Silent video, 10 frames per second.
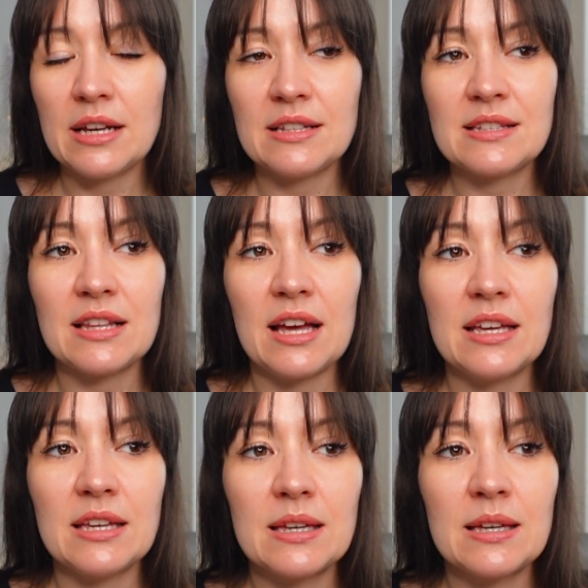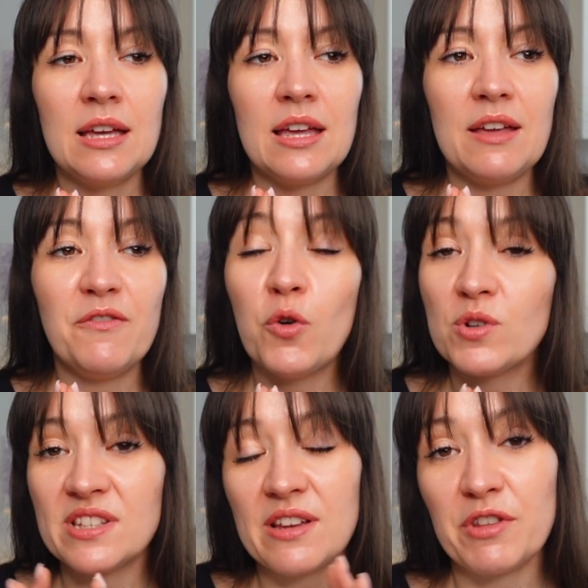It's like it
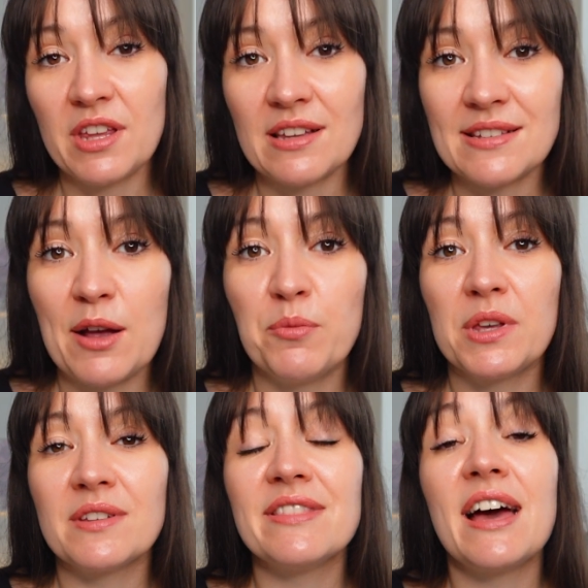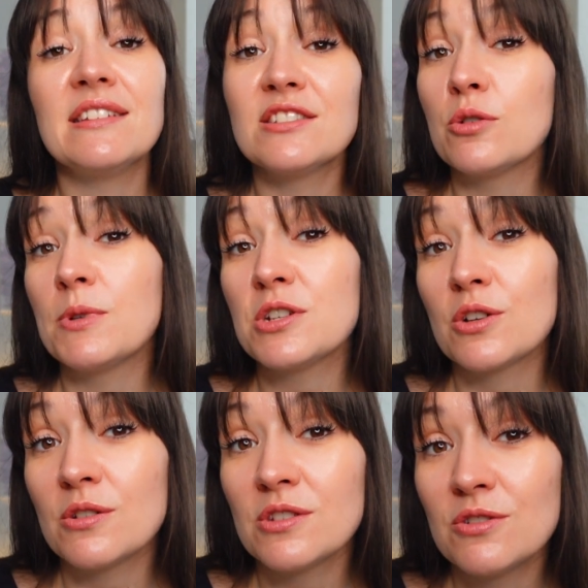forces everything else out because that is so much to
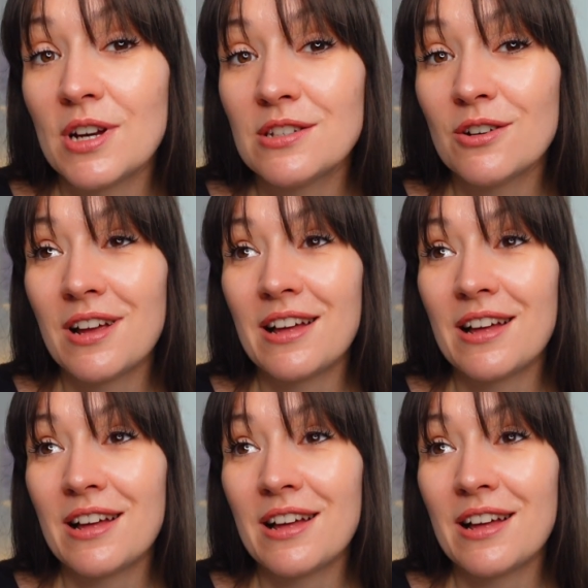concentrate on.